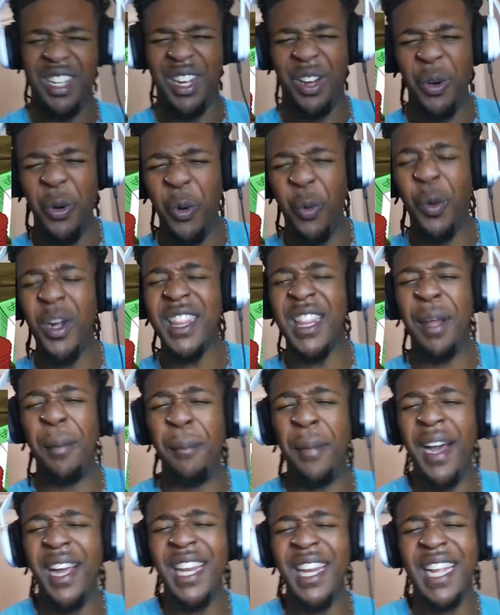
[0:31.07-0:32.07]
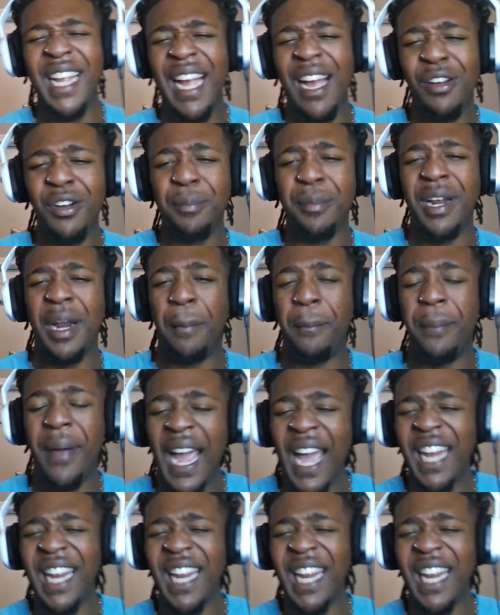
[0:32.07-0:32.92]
Oh, with the money counter, but a patty counter.